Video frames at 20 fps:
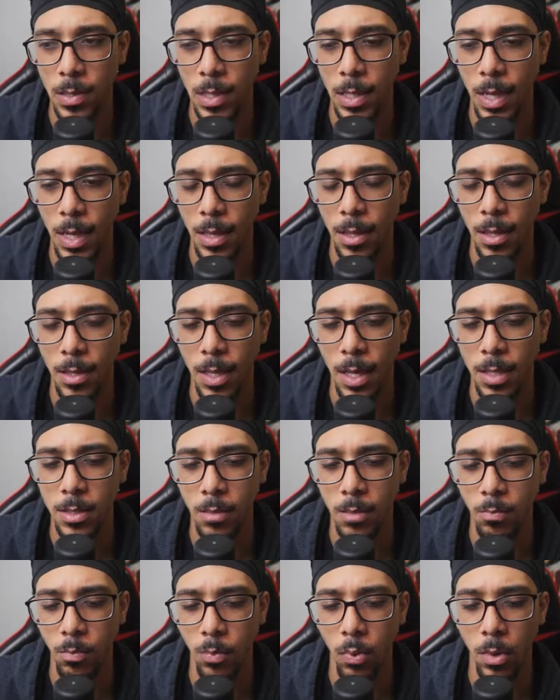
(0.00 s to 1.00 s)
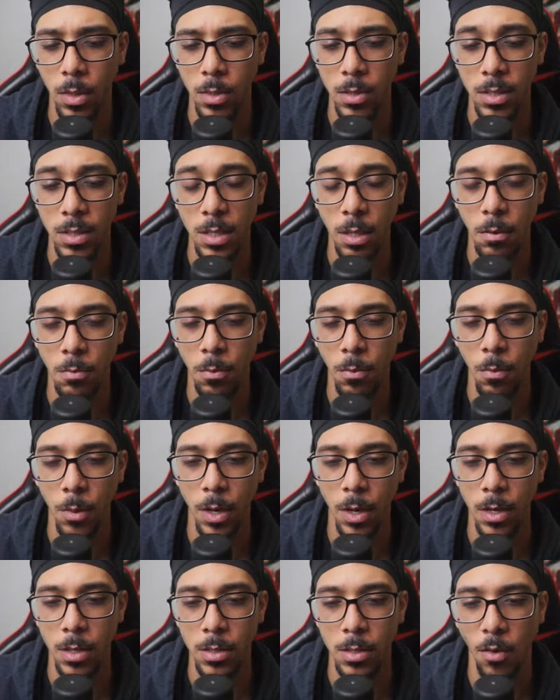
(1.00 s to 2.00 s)
I think that's important.
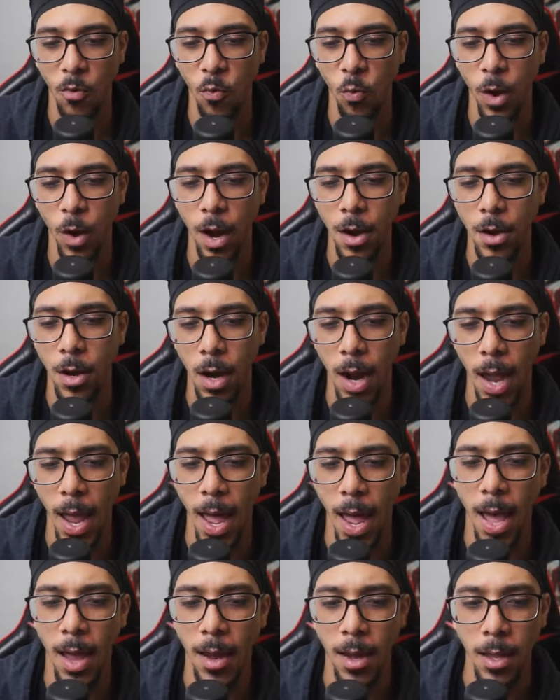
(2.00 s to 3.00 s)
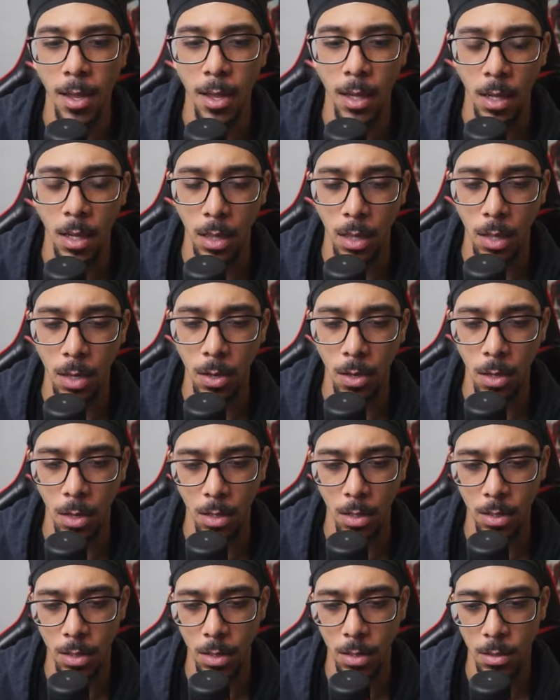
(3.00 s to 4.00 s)
Self-awareness of where you're at, the
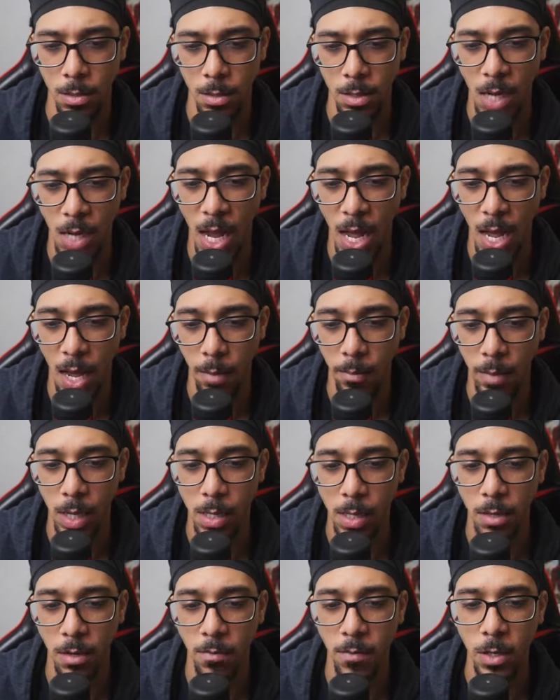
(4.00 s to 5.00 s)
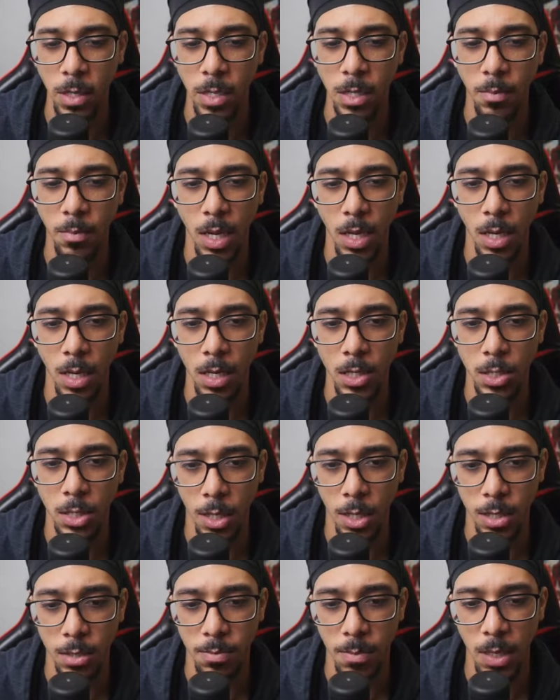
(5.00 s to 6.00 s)
current time, because if you need to make an
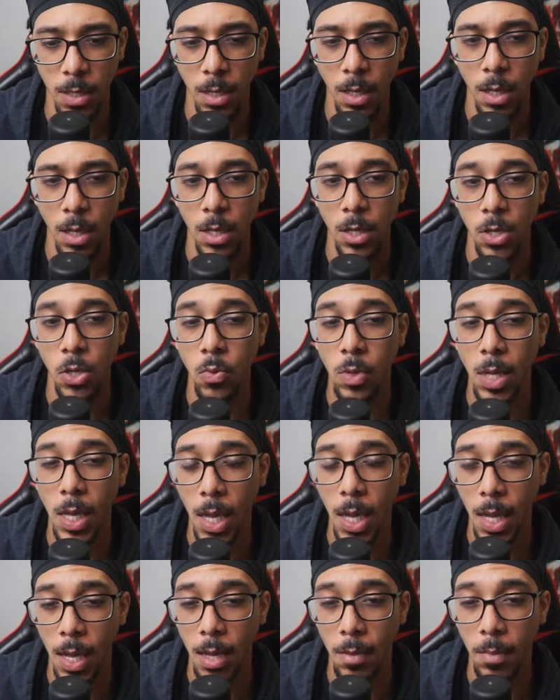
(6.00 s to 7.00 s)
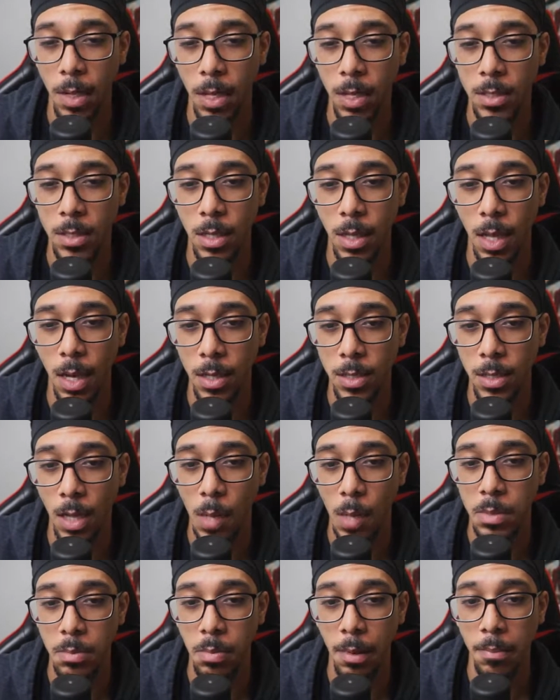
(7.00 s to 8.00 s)
adjustment, you can, because a lot of
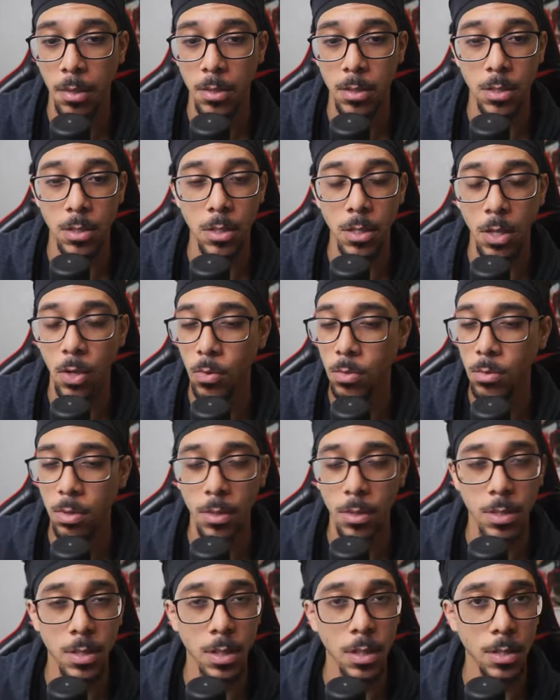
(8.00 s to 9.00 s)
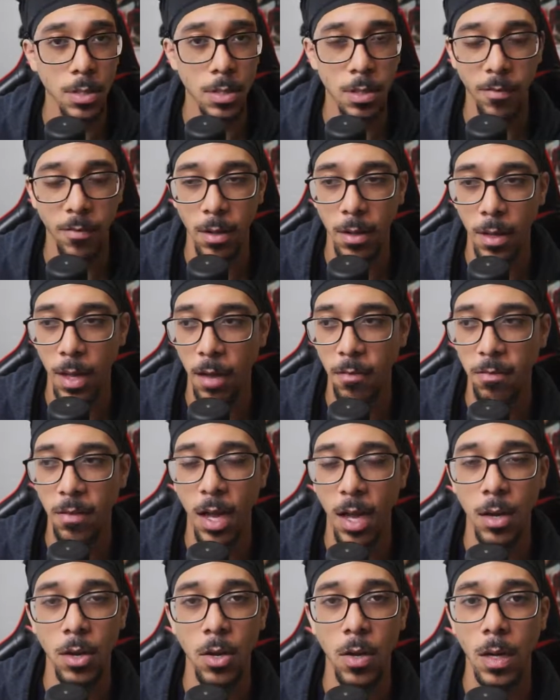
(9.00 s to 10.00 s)
times people just go through the season of life
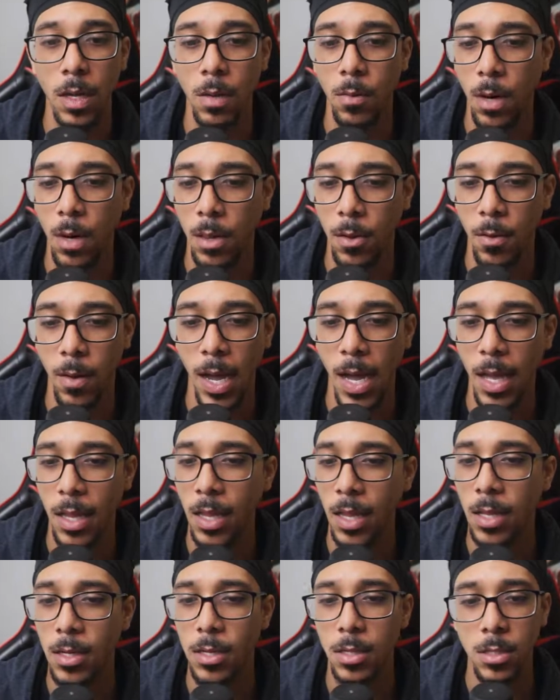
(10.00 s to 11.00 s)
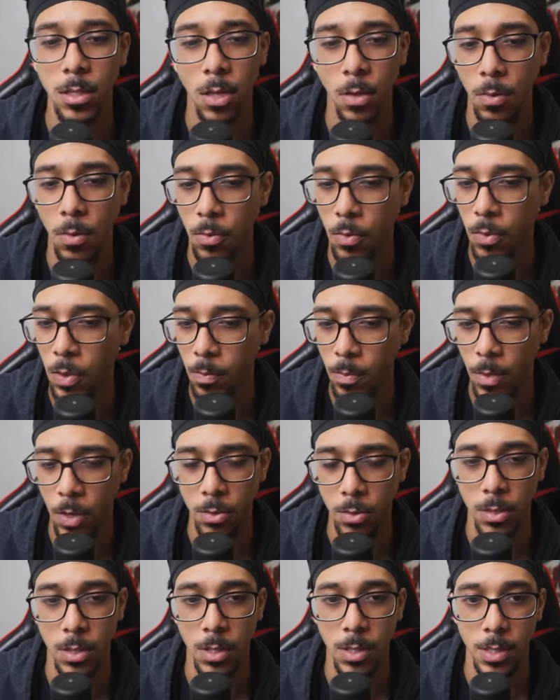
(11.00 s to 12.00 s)
not knowing where they're at. They just go through
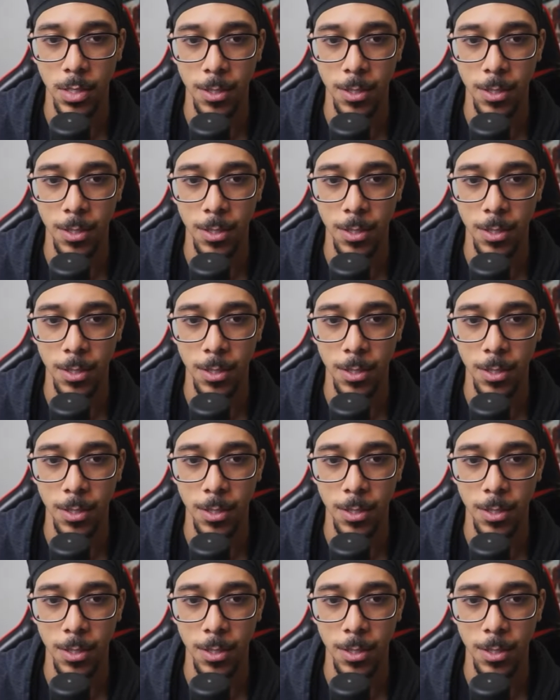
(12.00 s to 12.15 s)
emotions.